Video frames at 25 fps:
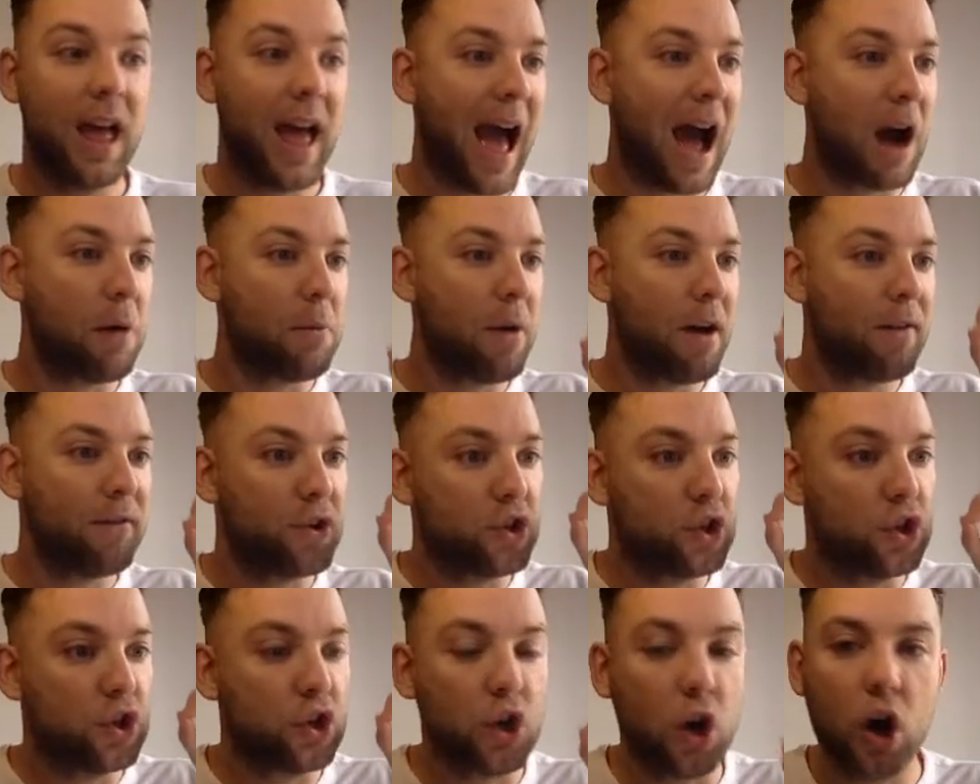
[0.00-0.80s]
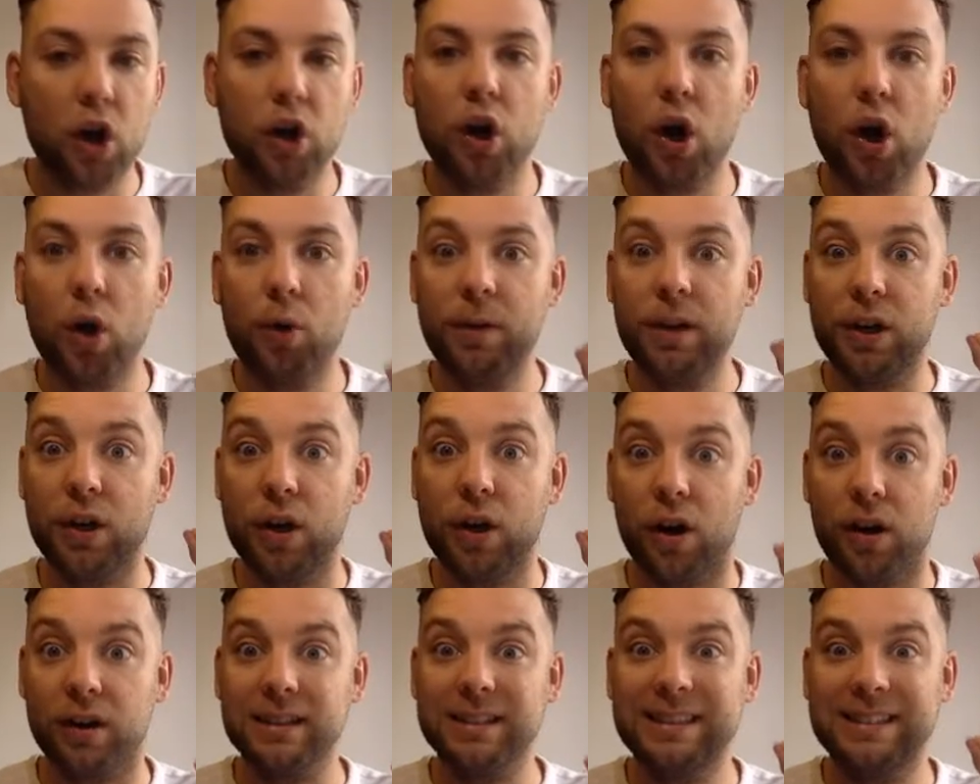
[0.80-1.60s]
However, John only
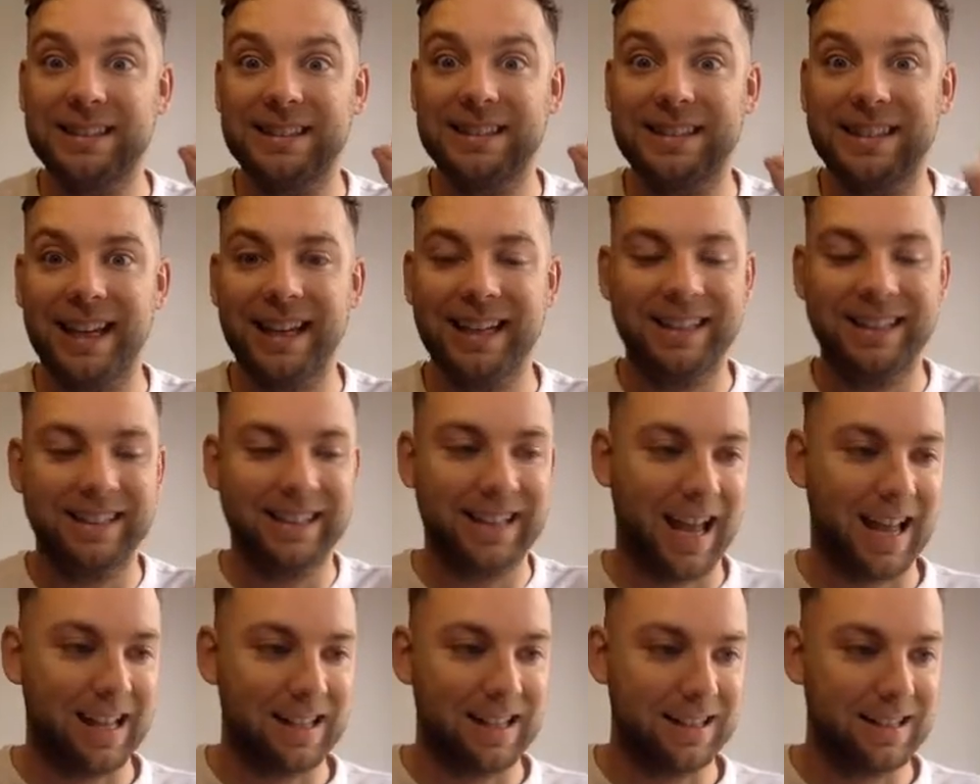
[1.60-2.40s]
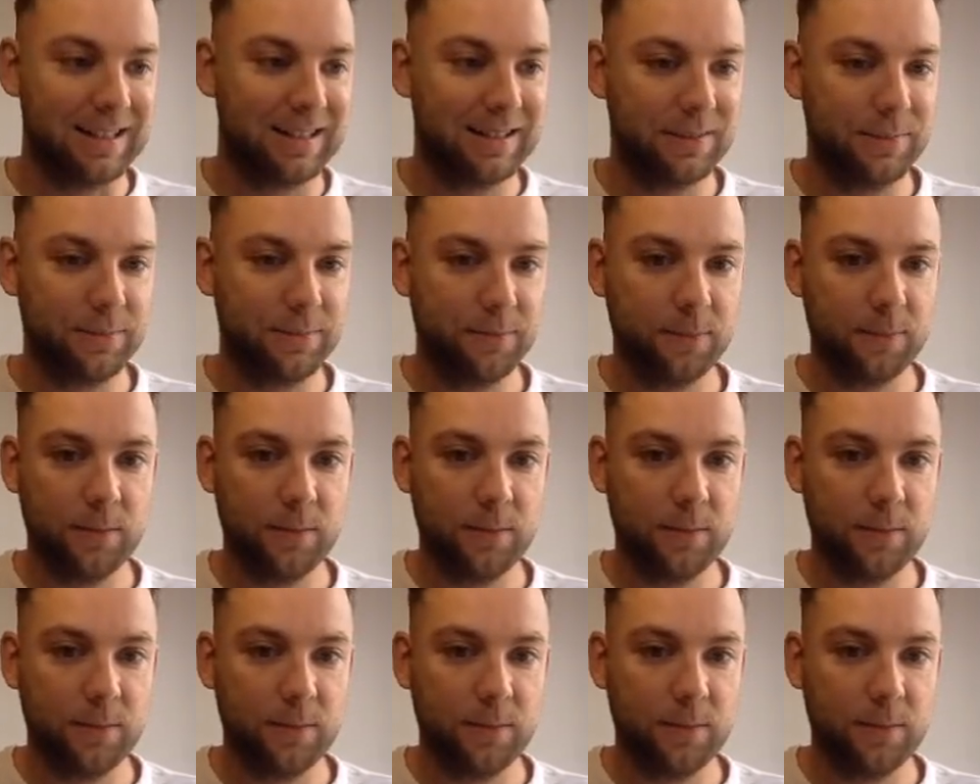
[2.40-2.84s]
got 6 heads.